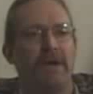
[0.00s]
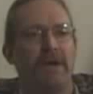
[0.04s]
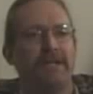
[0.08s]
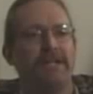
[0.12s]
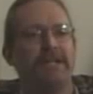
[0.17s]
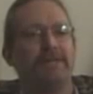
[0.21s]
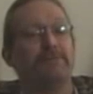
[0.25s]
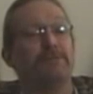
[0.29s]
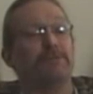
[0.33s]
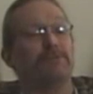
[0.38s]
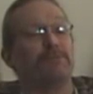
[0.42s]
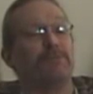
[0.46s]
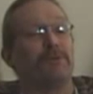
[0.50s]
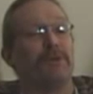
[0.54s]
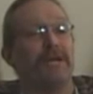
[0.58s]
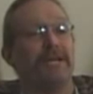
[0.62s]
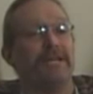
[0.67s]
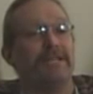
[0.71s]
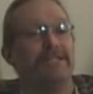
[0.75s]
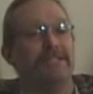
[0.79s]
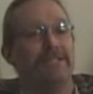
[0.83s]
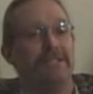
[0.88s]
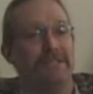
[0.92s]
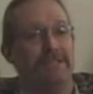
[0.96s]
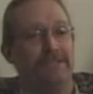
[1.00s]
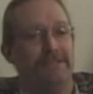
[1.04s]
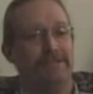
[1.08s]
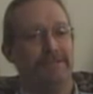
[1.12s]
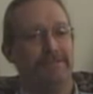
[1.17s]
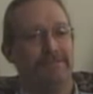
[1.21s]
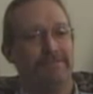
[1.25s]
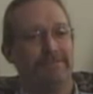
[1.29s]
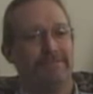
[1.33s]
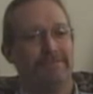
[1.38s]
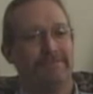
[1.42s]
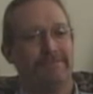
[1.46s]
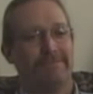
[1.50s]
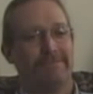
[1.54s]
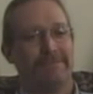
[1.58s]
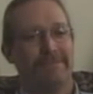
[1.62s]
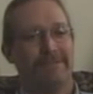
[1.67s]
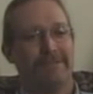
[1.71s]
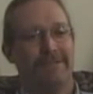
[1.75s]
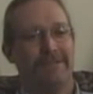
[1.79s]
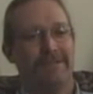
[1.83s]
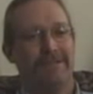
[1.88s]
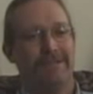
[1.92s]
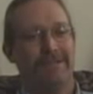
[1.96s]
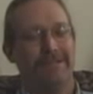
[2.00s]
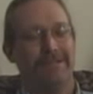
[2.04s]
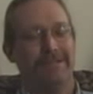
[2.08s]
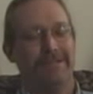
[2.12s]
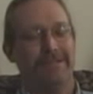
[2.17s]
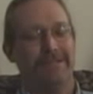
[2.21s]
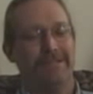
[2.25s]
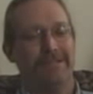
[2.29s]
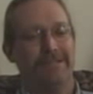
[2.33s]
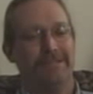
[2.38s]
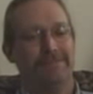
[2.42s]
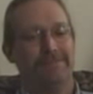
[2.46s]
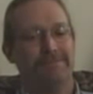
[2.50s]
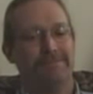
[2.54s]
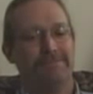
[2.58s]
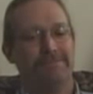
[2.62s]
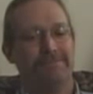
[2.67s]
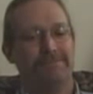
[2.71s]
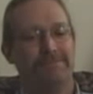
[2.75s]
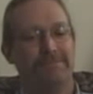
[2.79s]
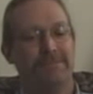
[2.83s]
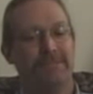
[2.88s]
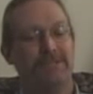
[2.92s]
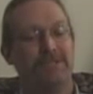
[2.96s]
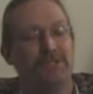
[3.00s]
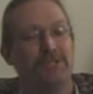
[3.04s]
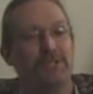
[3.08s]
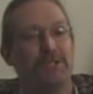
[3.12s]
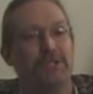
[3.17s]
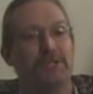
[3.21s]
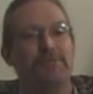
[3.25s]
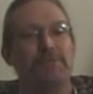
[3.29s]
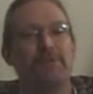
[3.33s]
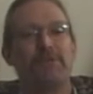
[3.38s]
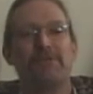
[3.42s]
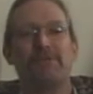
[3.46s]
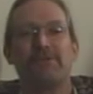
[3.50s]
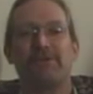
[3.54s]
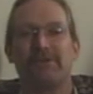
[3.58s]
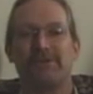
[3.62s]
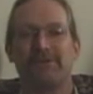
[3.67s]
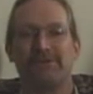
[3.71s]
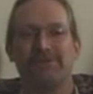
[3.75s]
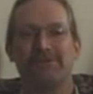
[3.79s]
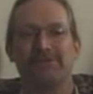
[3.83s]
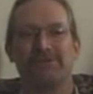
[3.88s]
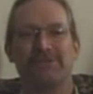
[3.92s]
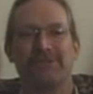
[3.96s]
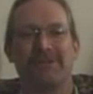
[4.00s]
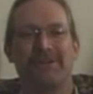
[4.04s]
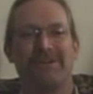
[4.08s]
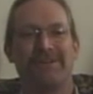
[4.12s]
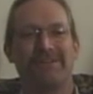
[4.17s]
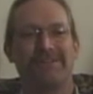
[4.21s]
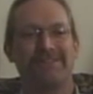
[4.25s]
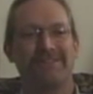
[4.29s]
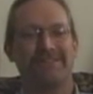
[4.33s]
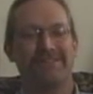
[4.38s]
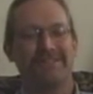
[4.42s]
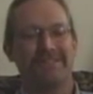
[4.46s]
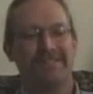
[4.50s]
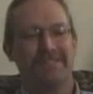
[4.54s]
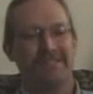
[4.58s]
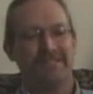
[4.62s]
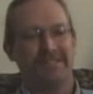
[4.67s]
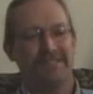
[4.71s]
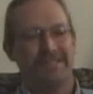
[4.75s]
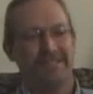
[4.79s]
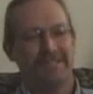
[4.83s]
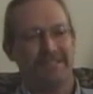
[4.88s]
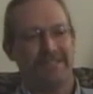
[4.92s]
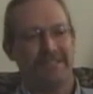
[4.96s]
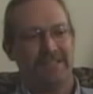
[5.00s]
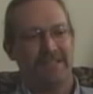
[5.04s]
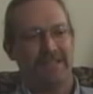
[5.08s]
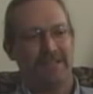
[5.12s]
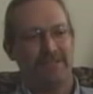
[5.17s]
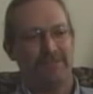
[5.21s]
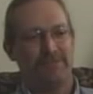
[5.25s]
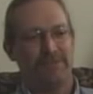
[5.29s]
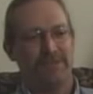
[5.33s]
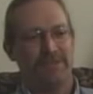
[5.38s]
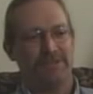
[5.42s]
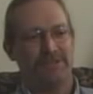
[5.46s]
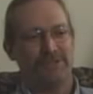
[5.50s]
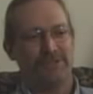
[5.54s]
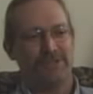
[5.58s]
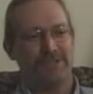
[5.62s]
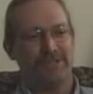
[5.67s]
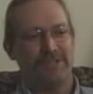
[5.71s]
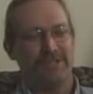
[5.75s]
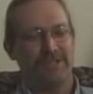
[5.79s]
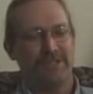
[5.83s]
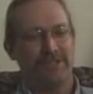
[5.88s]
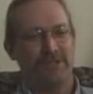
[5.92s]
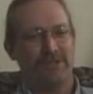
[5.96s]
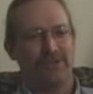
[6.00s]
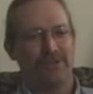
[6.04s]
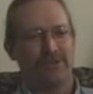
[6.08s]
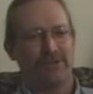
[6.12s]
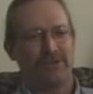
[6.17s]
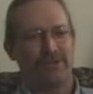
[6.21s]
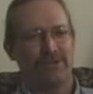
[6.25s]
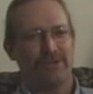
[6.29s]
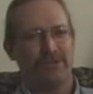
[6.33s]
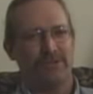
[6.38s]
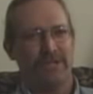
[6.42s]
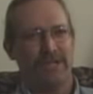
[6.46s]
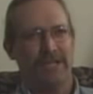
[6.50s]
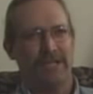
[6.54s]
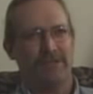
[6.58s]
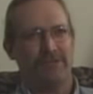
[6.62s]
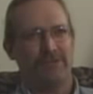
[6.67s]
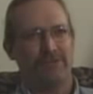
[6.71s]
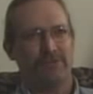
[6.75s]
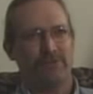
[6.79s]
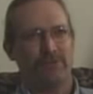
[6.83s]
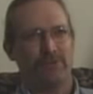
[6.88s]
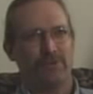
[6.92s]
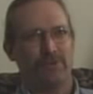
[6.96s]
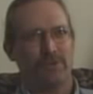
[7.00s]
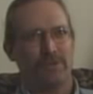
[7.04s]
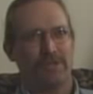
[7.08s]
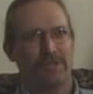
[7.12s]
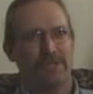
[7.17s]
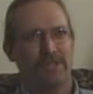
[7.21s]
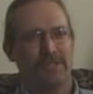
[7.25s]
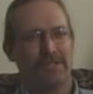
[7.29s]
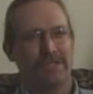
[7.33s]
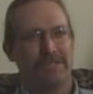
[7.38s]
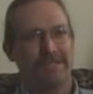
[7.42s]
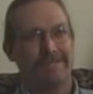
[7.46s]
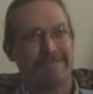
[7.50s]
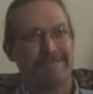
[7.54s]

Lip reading: My name is Brad Dean. I basically am a Thoreau scholar. I've been studying Thoreau now for,